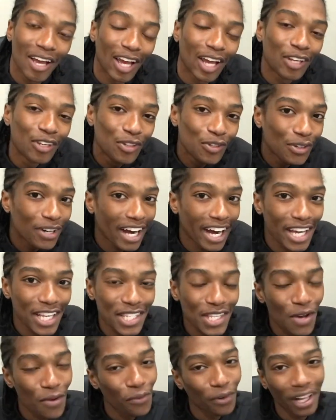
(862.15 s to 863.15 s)
and you
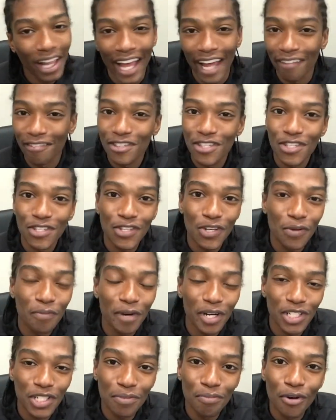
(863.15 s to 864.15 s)
guys will have so
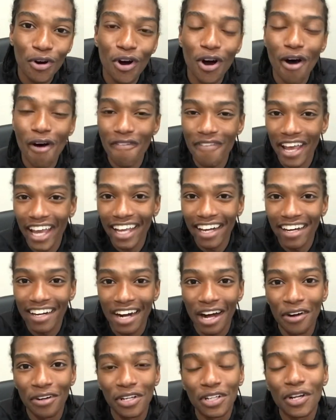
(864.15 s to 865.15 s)
much more of a
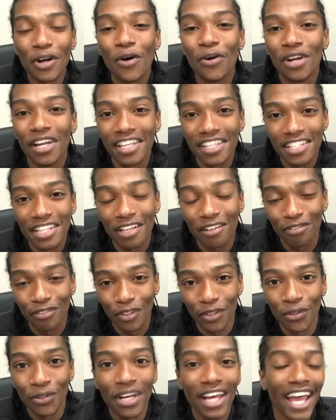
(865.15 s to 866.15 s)
rounded holistic
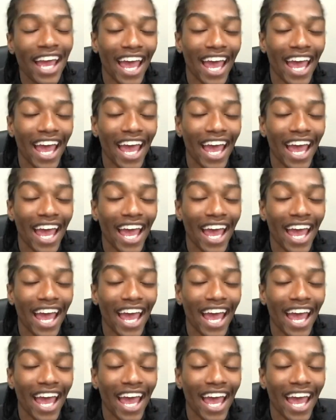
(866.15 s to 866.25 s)
view